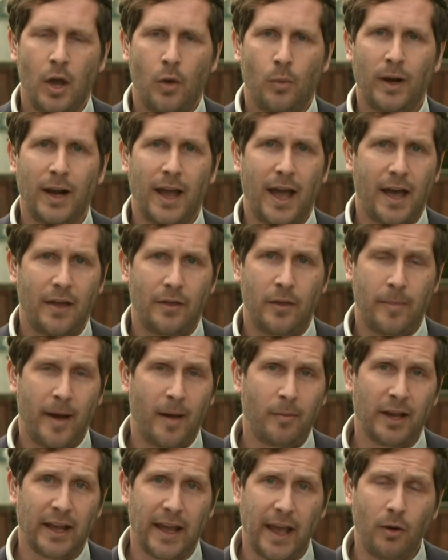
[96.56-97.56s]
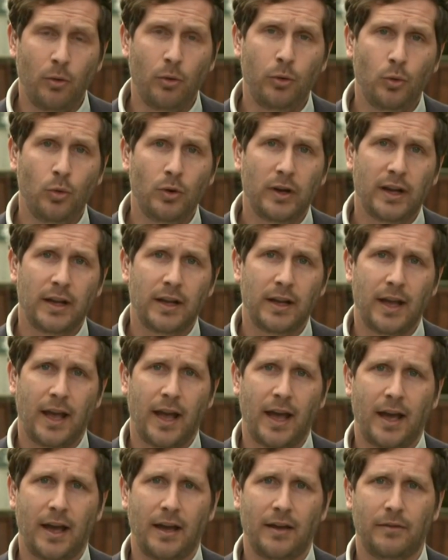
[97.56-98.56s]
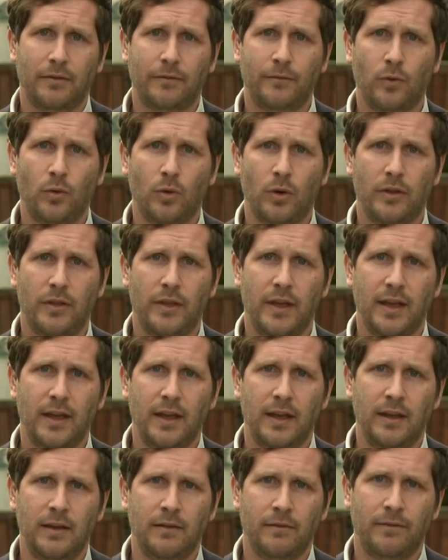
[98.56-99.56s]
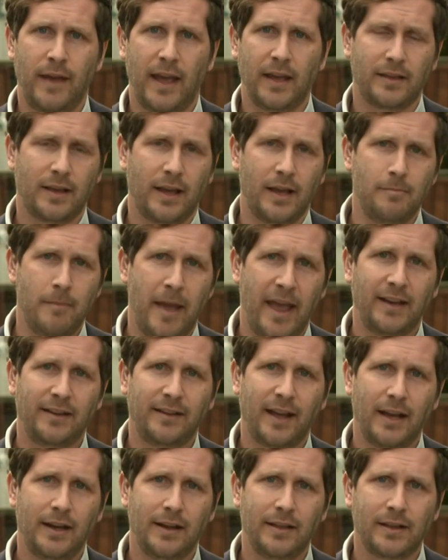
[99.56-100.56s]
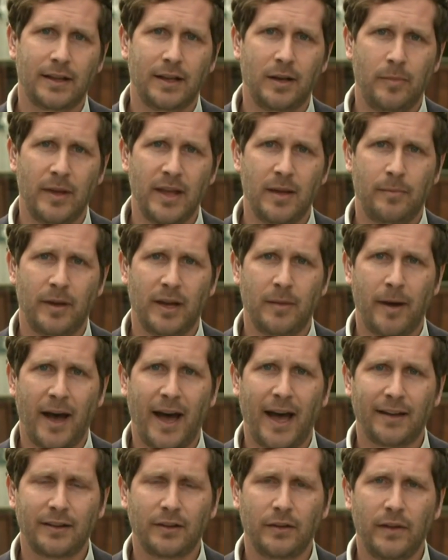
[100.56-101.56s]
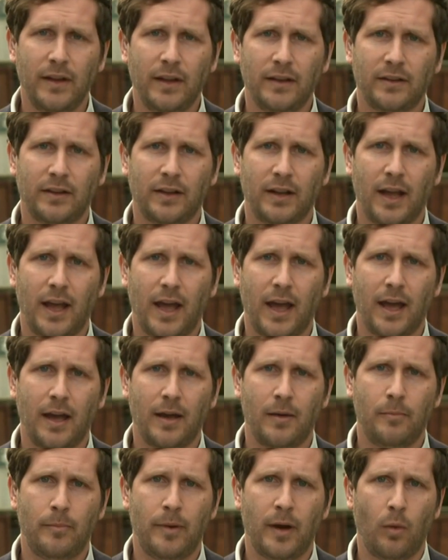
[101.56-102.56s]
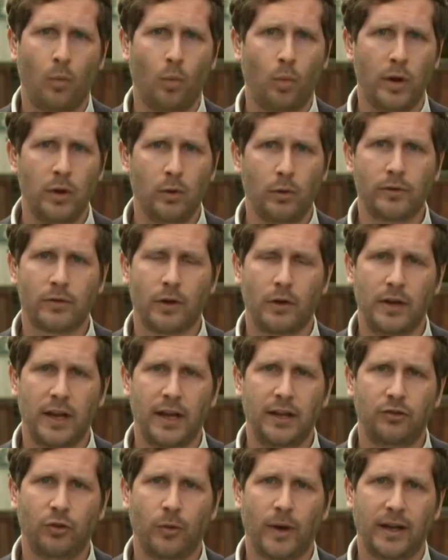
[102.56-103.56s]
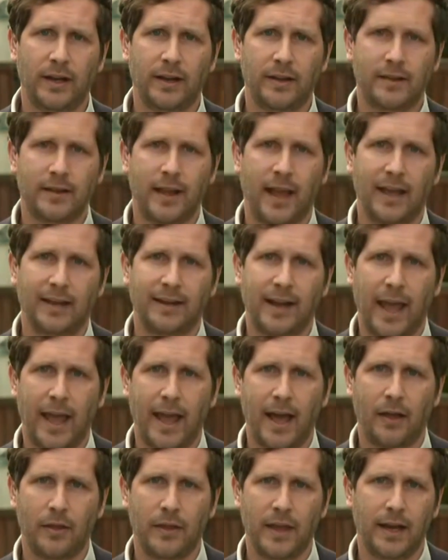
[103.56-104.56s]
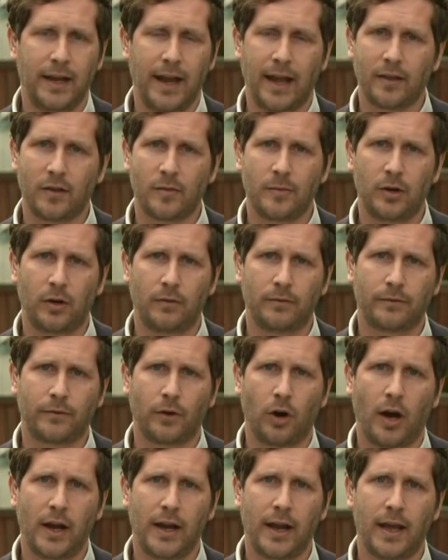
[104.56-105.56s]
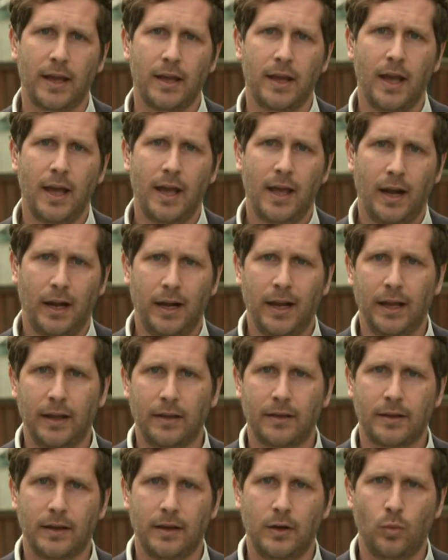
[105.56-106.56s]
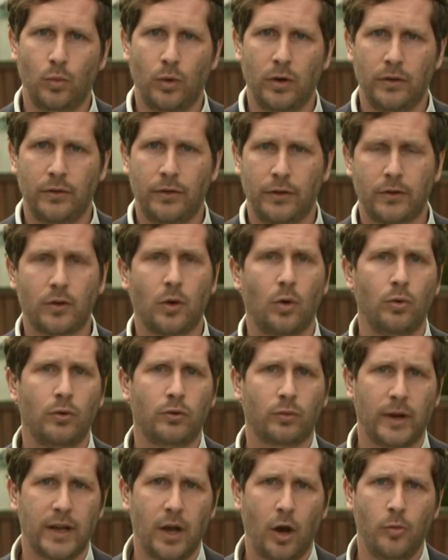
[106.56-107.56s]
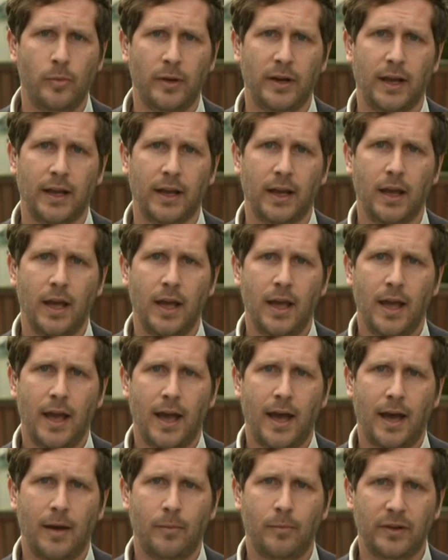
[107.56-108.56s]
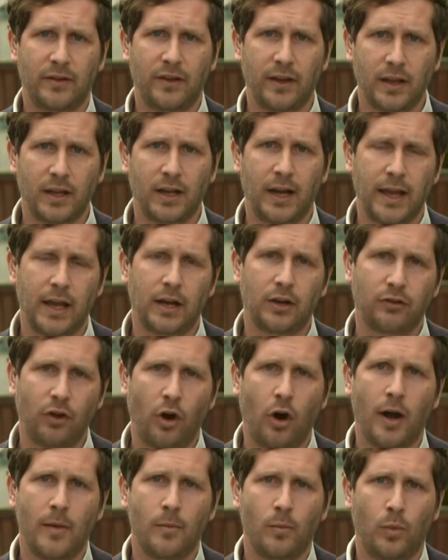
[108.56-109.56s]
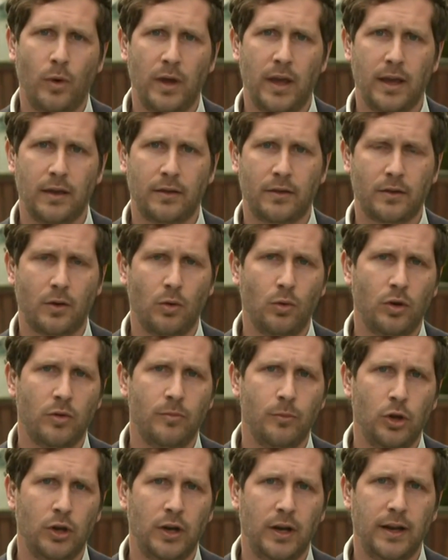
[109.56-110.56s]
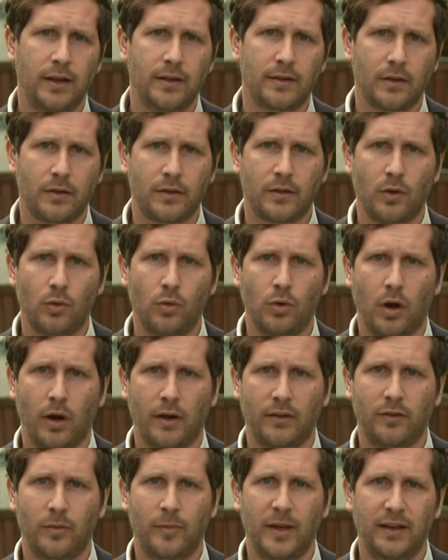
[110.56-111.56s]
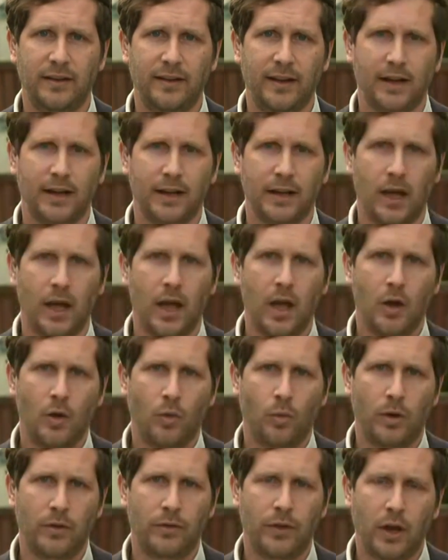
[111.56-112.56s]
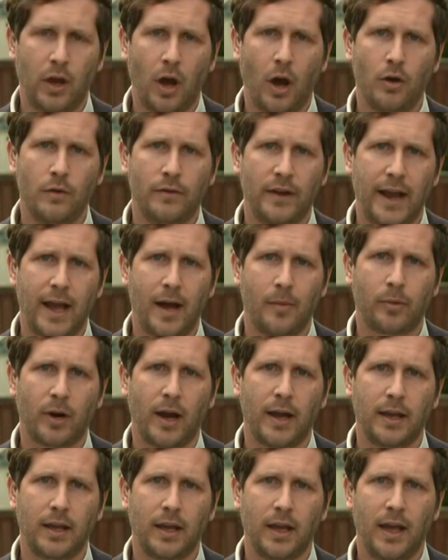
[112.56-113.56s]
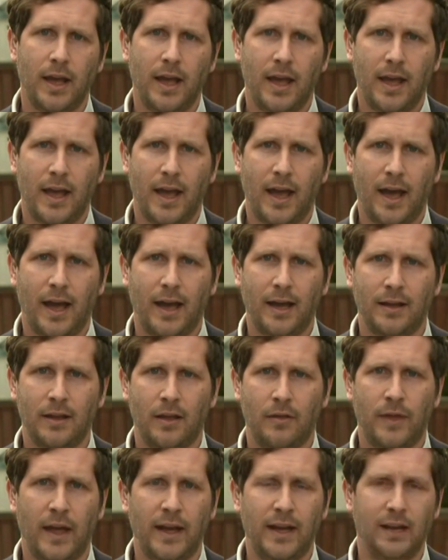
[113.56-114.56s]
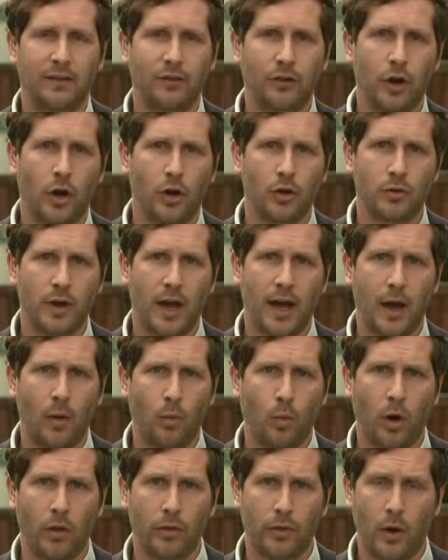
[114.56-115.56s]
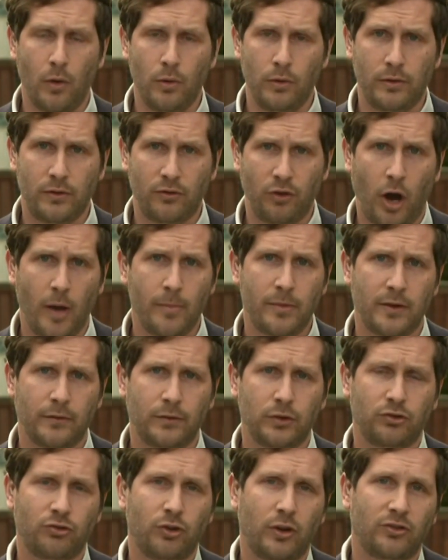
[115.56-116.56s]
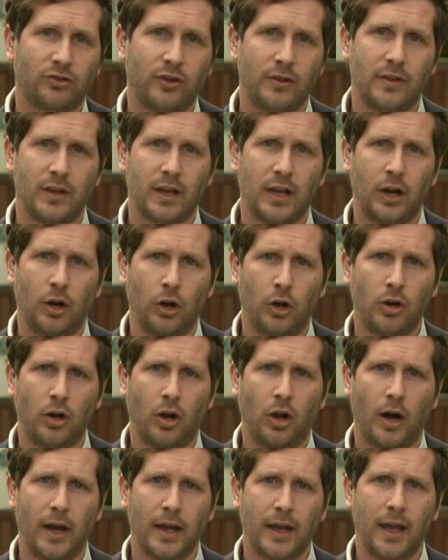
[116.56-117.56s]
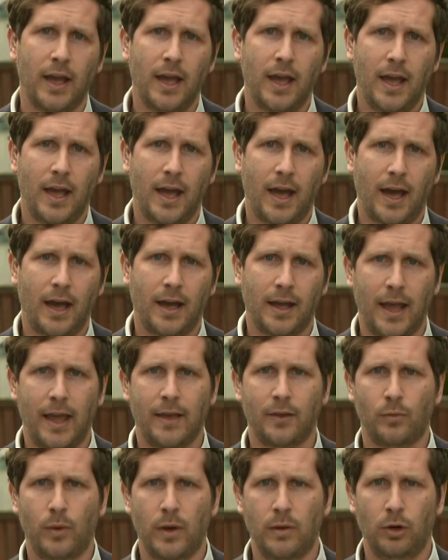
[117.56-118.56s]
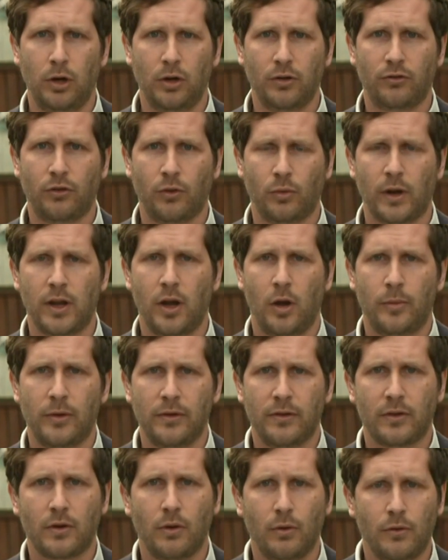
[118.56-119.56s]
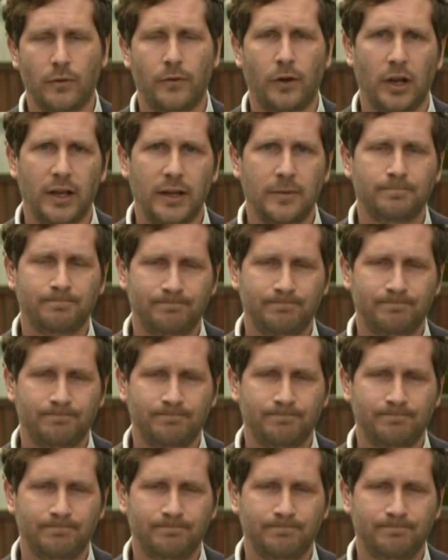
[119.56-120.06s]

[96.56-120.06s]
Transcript: Well, uh, the public health order uh, for the vaccine mandate is going to be a big part of it, uh, but we also need to understand how the announcement on Friday links in with schools reopening, uh, particularly at a time where school communities are still going to be dealing with the COVID outbreak. Uh, they need to know uh, what those types of restrictions are going to look like as we look to reopen schools fully.